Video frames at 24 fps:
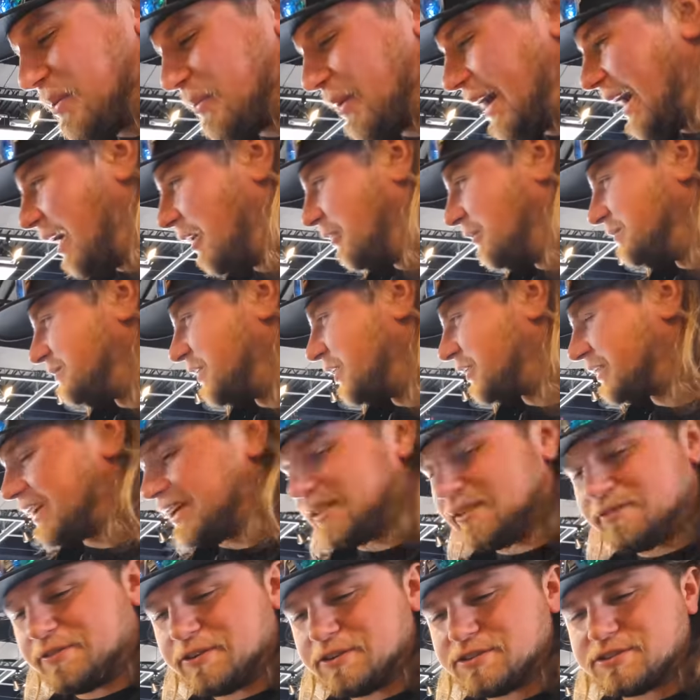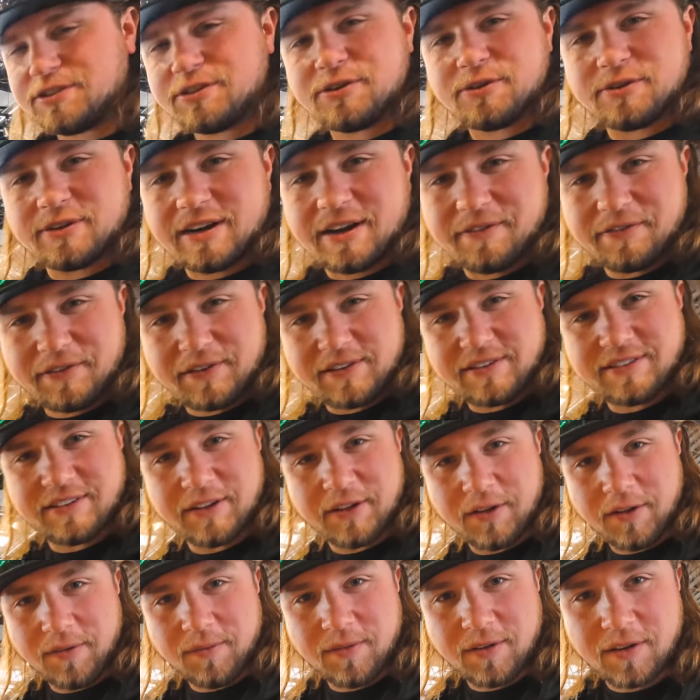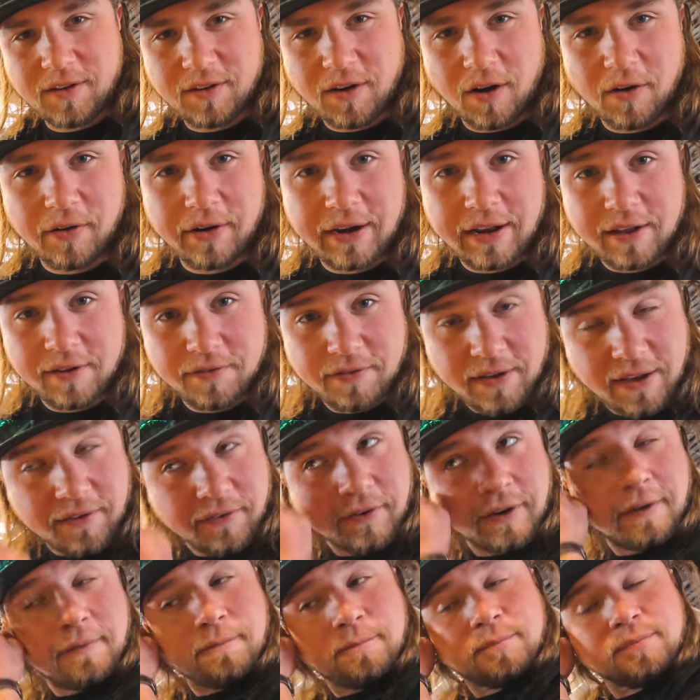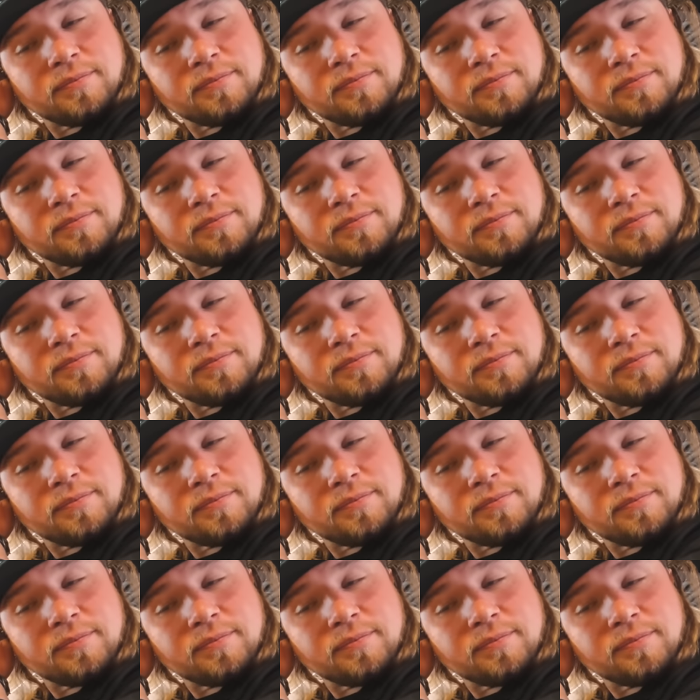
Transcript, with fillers: Wow. Okay, the first two are definitely still are already a favorite.